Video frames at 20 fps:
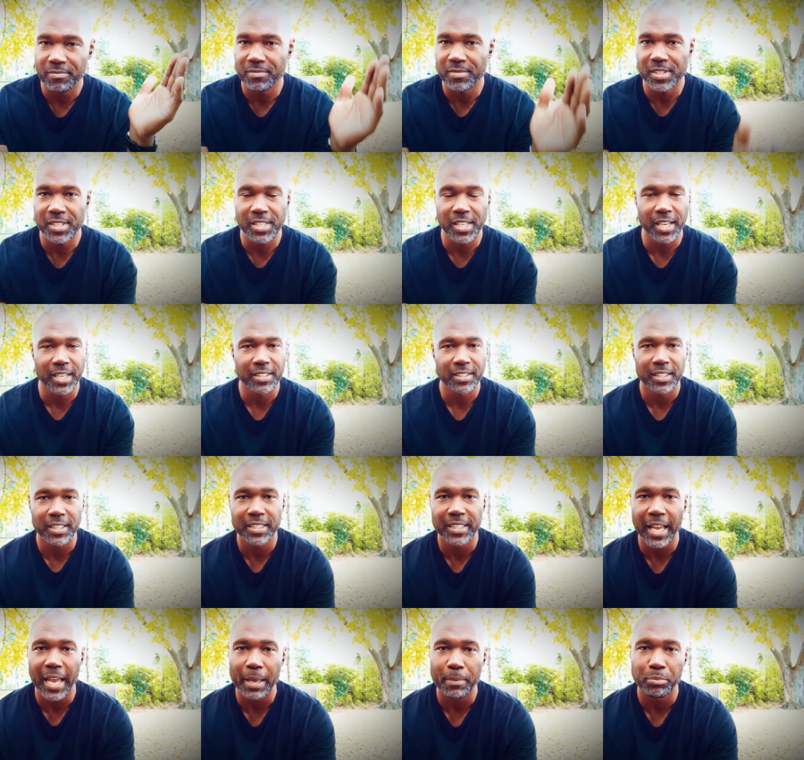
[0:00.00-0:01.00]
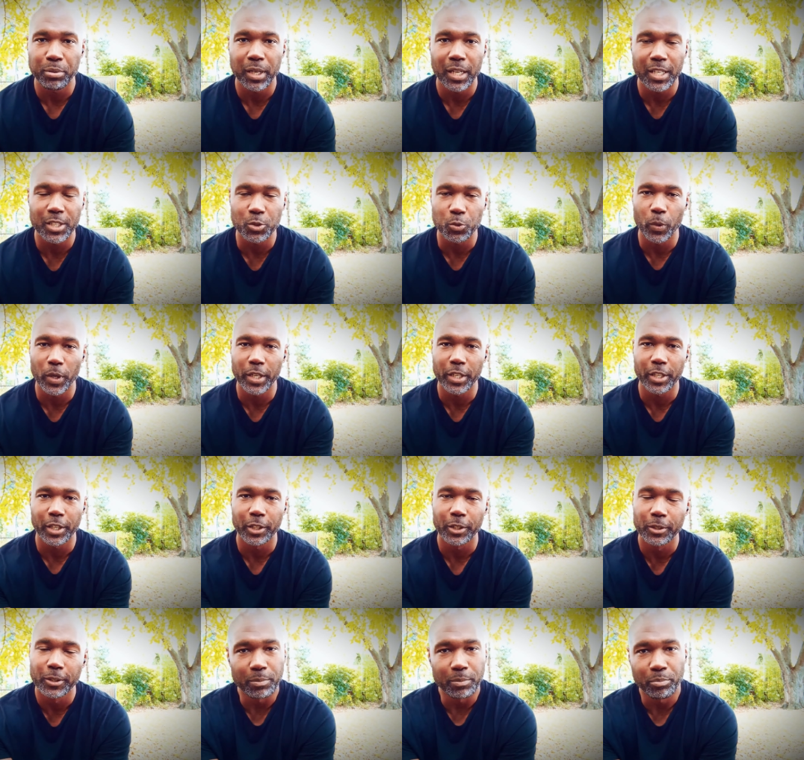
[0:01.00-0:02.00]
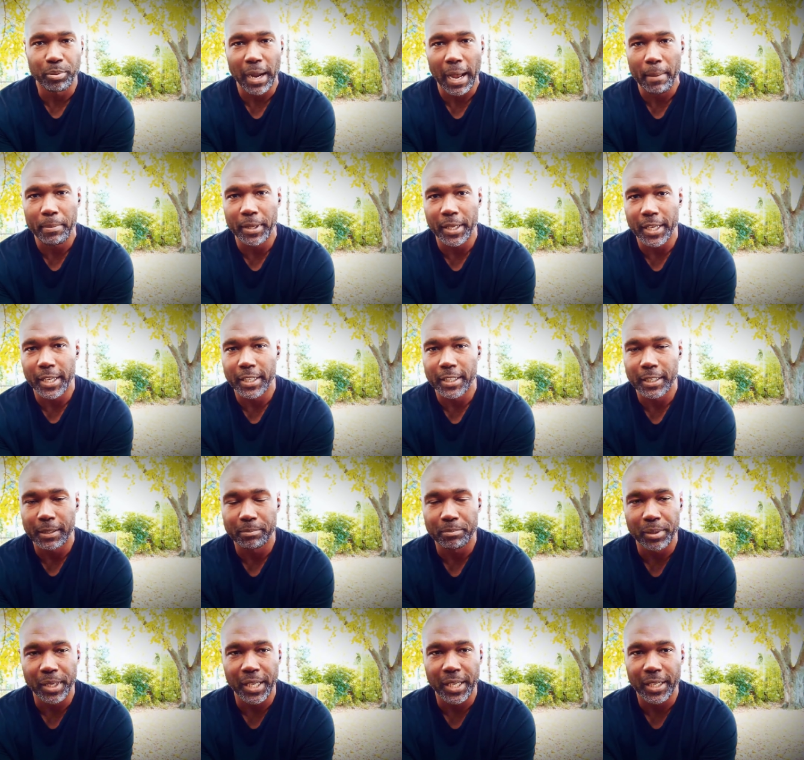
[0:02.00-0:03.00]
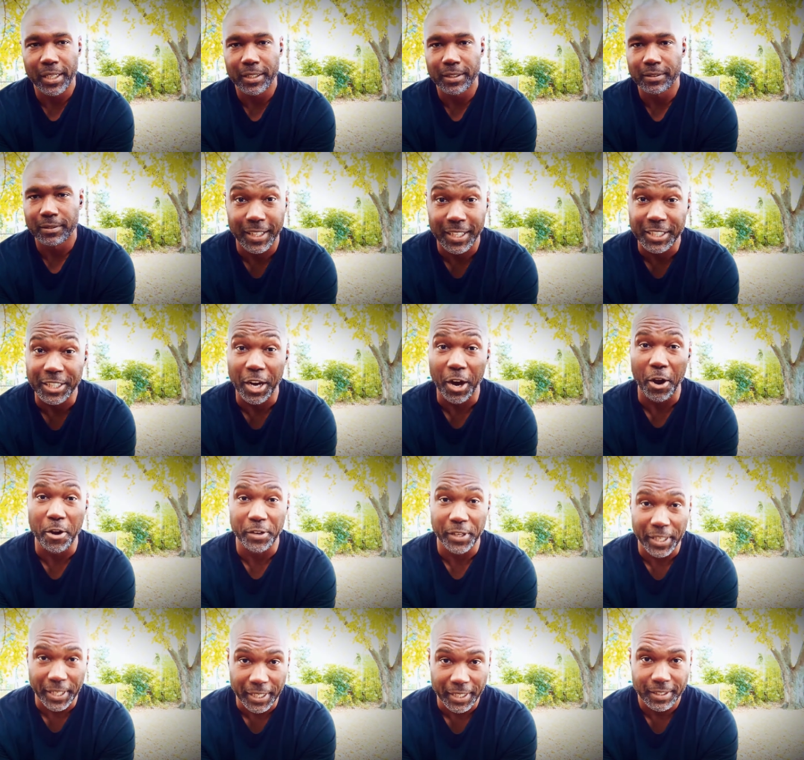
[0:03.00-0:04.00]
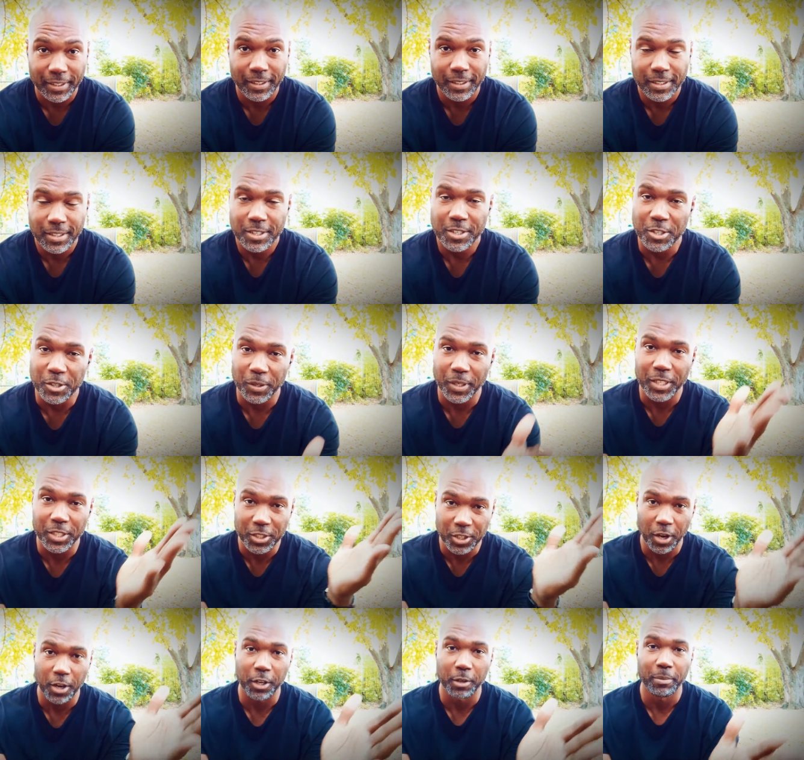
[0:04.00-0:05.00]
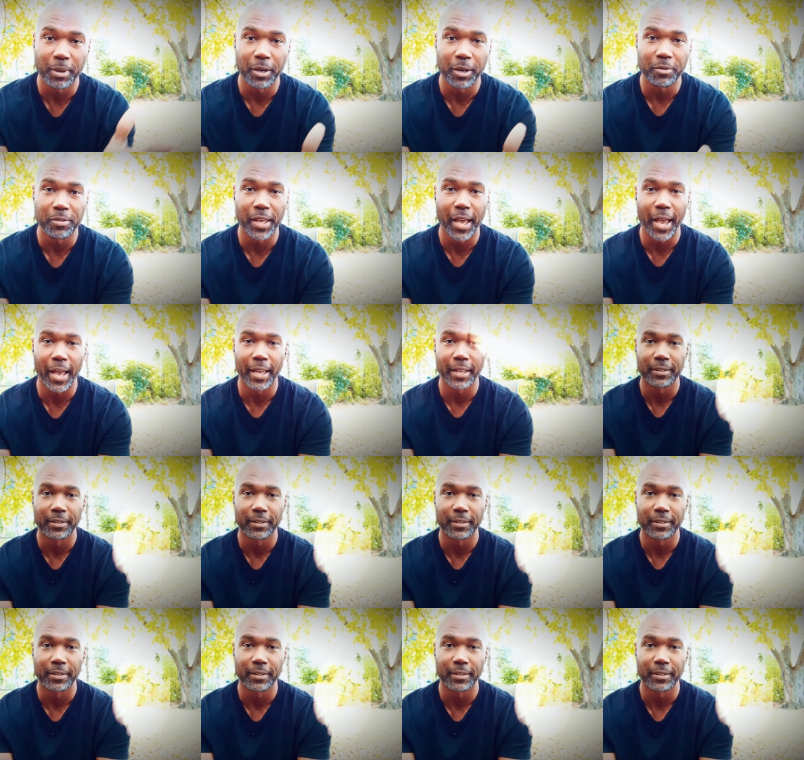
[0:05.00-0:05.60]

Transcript: 60 day plus window could probably end up being an eternity. So let's talk about that.